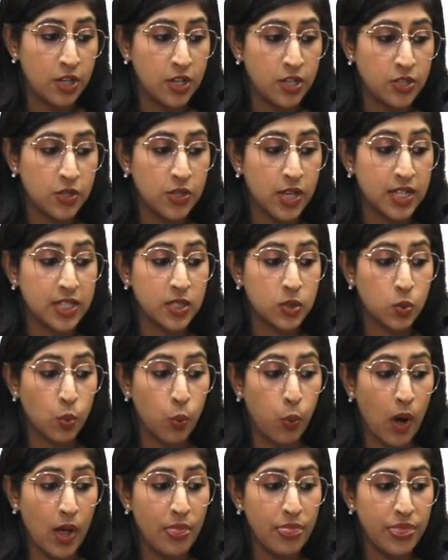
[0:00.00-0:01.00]
So that's
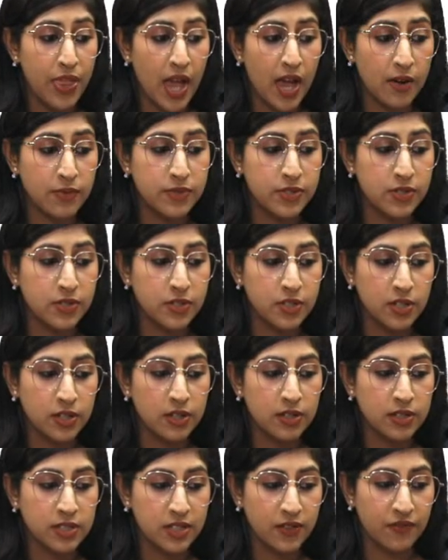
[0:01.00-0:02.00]
1000
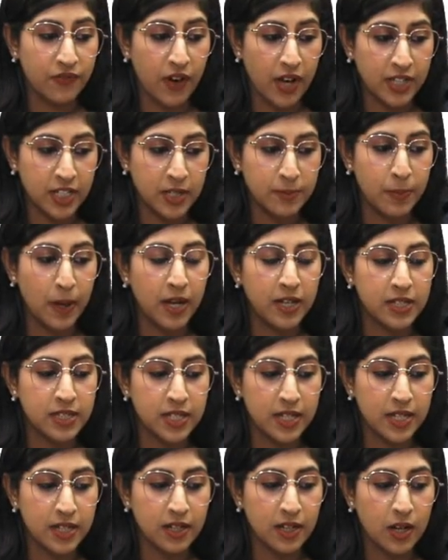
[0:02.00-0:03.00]
divided by
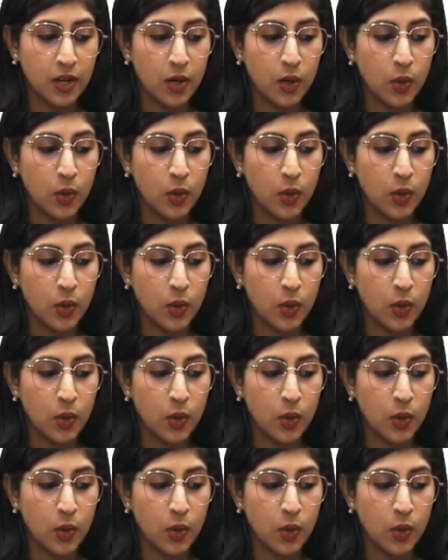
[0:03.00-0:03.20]
10,